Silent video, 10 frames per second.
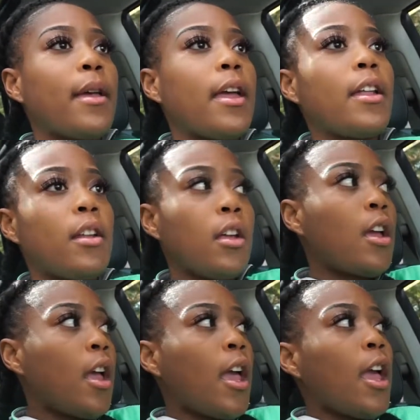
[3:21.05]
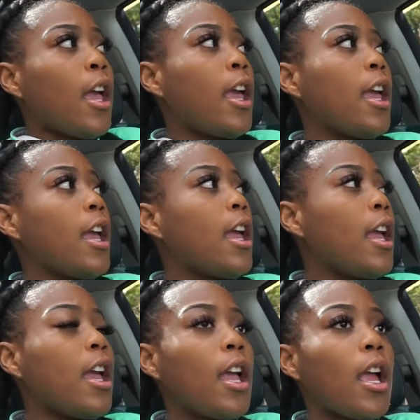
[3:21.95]
And
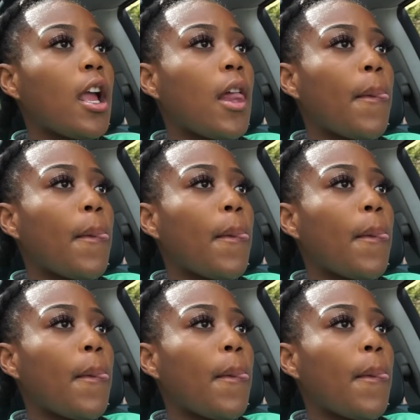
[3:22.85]
he